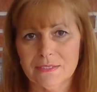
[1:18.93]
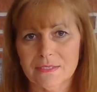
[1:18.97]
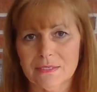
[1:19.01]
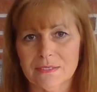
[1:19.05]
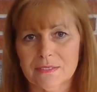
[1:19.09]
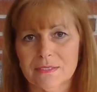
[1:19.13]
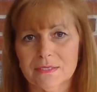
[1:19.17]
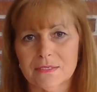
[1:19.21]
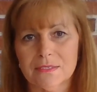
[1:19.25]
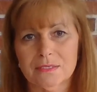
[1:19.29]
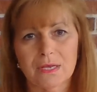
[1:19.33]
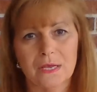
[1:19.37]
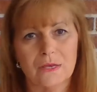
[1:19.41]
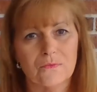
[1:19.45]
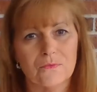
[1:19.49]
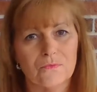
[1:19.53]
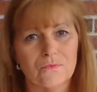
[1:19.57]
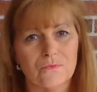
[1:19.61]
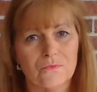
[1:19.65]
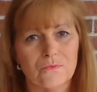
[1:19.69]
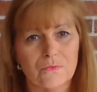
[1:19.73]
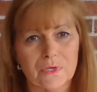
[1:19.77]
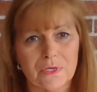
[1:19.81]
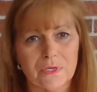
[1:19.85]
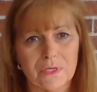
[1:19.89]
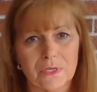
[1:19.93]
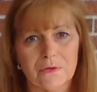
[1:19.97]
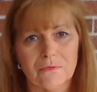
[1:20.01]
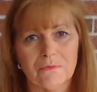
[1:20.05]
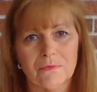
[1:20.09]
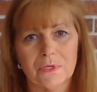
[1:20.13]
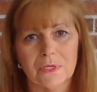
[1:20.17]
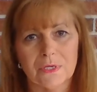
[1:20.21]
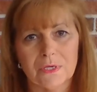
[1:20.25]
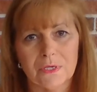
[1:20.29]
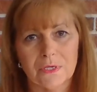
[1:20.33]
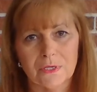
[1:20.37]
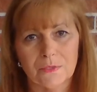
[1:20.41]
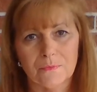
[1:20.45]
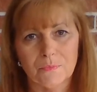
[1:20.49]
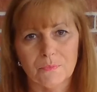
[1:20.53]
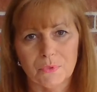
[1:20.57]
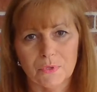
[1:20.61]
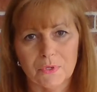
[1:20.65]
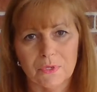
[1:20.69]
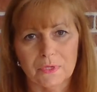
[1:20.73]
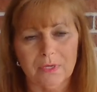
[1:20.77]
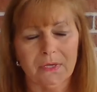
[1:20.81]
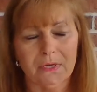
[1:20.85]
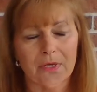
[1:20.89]
This is a really, really good
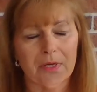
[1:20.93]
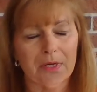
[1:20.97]
book.